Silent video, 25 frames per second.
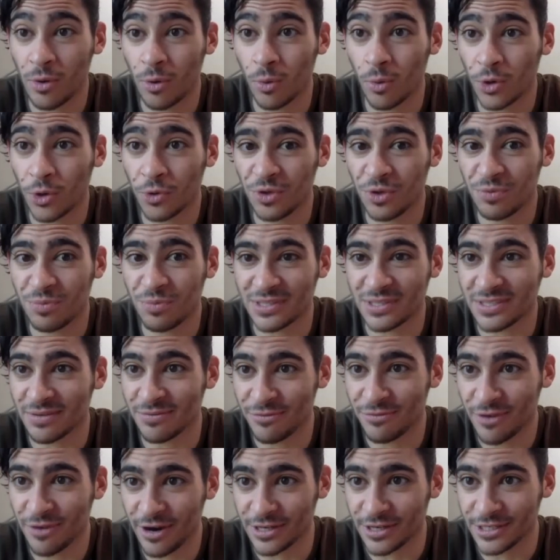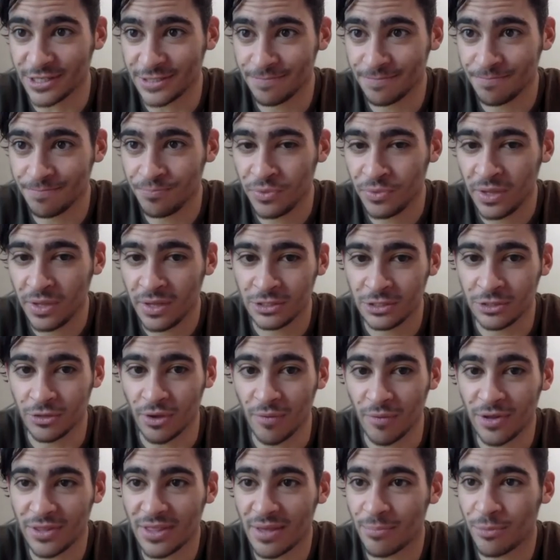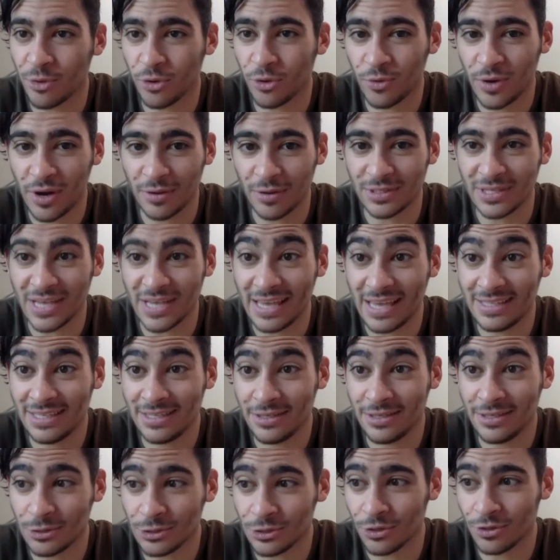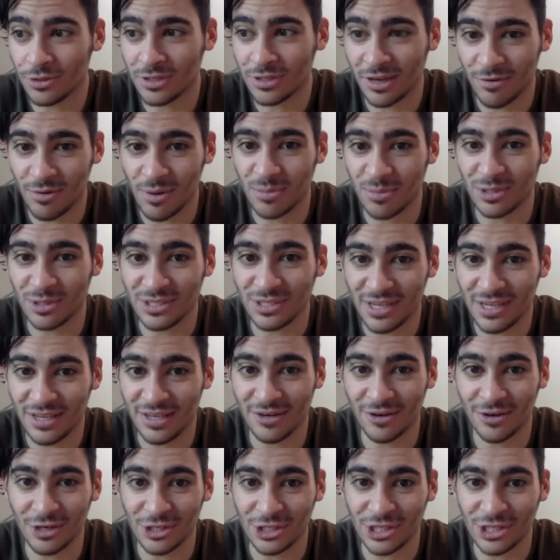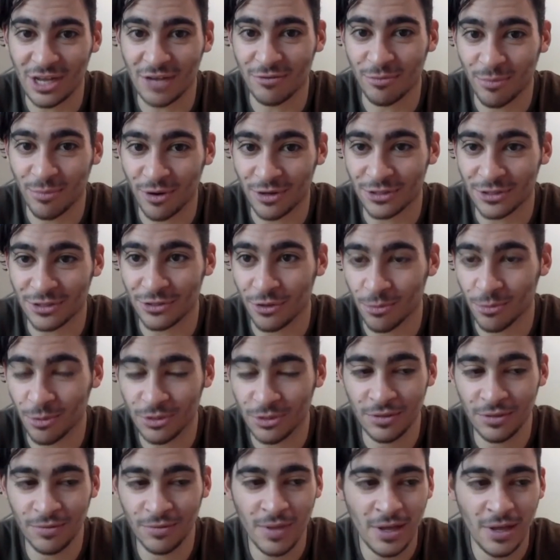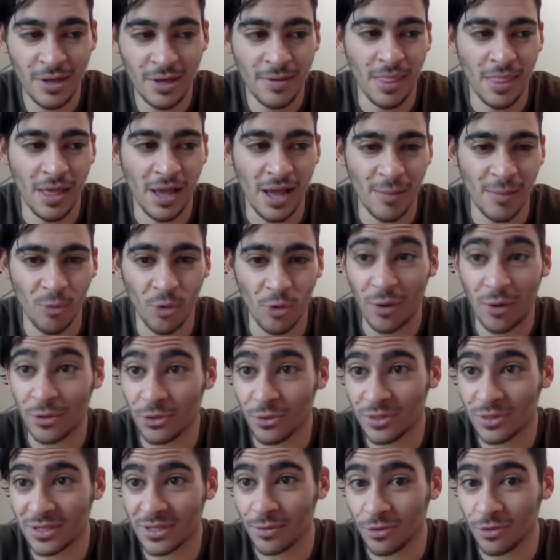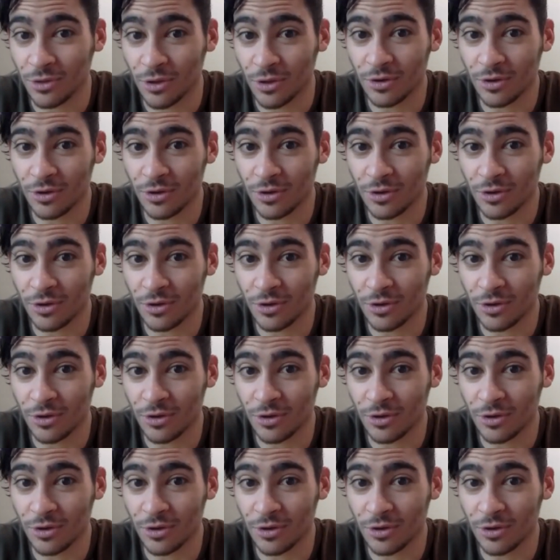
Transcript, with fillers: Workweek by Tim Ferriss. So I read that book when I was 18 years old. I remember seeing it on a shelf in Barnes & Noble um, what I would do is I would go to